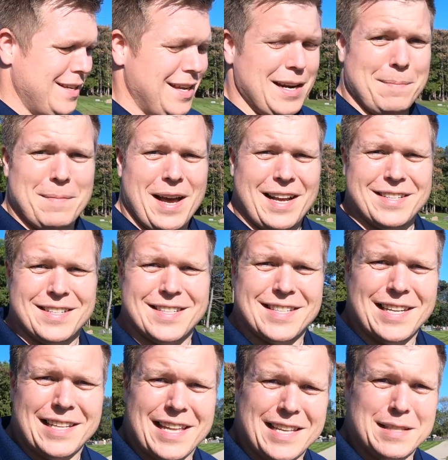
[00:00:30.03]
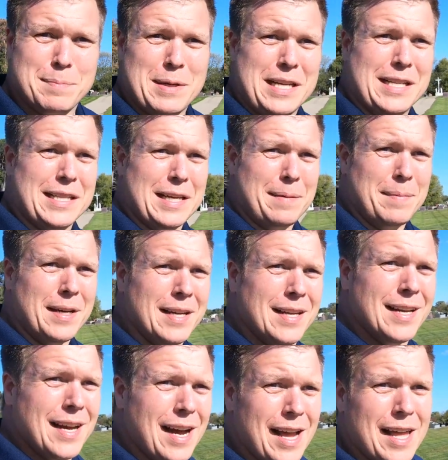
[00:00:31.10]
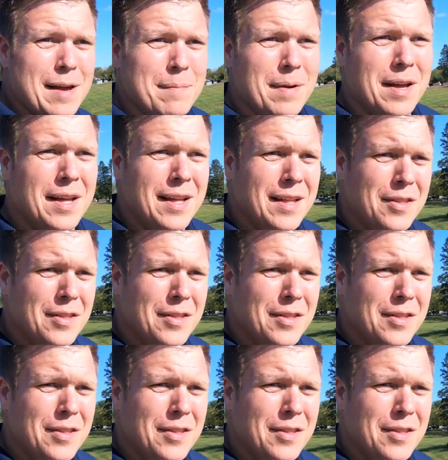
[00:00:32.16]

And I'm not just saying that to be glib. I am